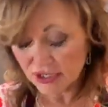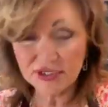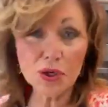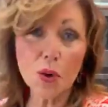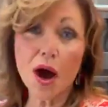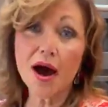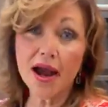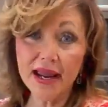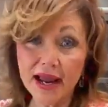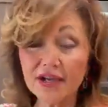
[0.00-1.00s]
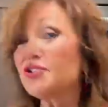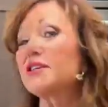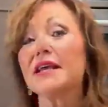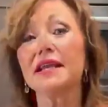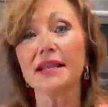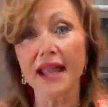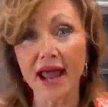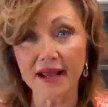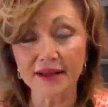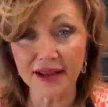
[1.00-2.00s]
So I actually,
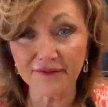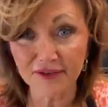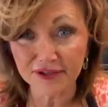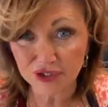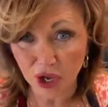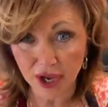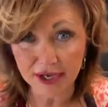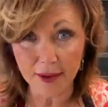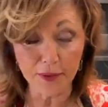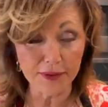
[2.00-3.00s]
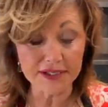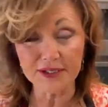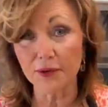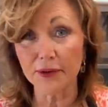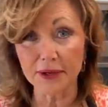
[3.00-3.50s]
if you saw a couple weeks ago,